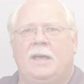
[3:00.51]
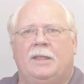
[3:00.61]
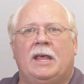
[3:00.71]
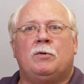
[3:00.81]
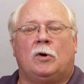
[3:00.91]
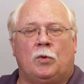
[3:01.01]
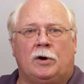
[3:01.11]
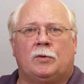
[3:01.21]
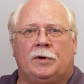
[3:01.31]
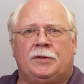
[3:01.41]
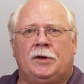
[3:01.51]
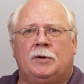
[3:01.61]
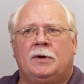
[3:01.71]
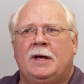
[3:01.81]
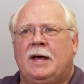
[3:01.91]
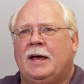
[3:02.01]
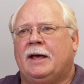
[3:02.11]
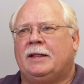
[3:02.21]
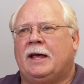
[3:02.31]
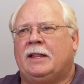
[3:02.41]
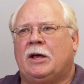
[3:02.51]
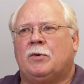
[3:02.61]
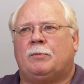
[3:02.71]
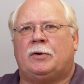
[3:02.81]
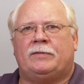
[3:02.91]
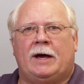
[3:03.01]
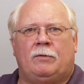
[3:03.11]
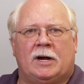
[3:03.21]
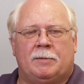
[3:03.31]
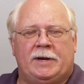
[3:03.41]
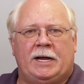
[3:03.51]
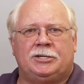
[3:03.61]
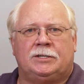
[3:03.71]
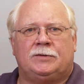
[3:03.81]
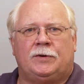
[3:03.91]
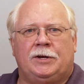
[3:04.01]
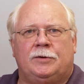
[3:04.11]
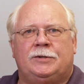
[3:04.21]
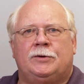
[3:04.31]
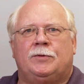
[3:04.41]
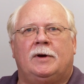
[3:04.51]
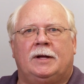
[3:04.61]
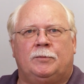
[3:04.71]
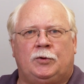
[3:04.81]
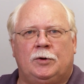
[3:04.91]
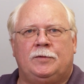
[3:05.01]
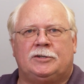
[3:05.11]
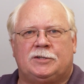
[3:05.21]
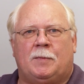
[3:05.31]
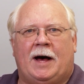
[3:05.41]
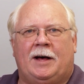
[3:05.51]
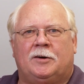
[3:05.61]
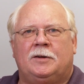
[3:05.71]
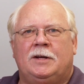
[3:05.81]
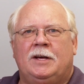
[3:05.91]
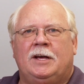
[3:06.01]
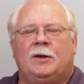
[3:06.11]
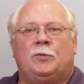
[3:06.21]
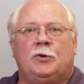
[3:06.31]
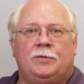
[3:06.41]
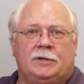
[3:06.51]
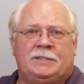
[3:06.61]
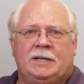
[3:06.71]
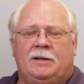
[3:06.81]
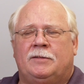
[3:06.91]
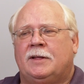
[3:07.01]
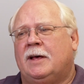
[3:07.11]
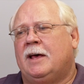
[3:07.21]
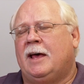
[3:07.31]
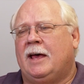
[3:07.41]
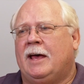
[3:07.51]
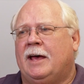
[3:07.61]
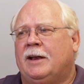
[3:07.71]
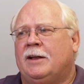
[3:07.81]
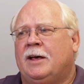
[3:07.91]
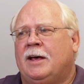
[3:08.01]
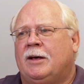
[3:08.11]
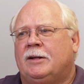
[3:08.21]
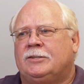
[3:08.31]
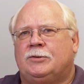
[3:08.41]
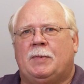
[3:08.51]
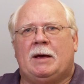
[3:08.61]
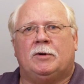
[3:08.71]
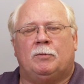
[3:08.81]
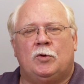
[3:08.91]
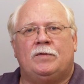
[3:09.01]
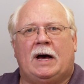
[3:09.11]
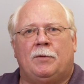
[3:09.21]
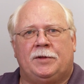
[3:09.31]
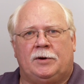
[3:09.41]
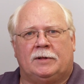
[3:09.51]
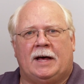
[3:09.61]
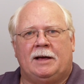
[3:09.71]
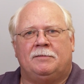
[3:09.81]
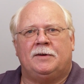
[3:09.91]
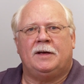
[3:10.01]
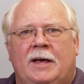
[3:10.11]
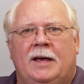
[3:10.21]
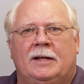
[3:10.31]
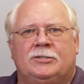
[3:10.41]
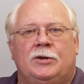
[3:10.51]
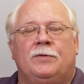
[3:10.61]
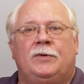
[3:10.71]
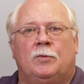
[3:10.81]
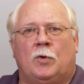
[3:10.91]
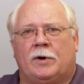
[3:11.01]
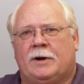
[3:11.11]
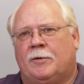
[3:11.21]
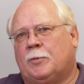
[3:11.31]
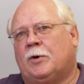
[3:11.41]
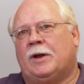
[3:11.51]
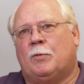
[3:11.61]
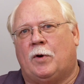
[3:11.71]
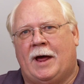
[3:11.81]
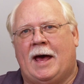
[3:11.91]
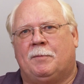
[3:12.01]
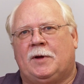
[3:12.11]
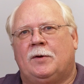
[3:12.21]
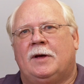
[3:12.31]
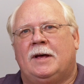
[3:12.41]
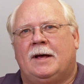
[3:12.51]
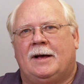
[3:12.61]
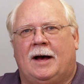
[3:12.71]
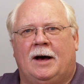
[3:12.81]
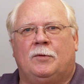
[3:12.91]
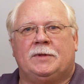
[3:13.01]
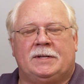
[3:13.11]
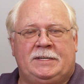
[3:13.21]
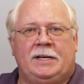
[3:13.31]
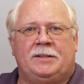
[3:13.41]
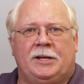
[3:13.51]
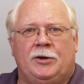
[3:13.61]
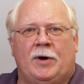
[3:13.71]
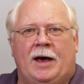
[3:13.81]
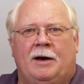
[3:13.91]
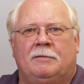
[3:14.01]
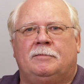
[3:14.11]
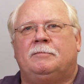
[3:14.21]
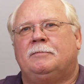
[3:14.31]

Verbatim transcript: and they will work with you, and they will provide recommendations for you to improve your smile, improve your teeth, and to be able to move on with your life, and so you feel more comfortable and more happy with the teeth that you have.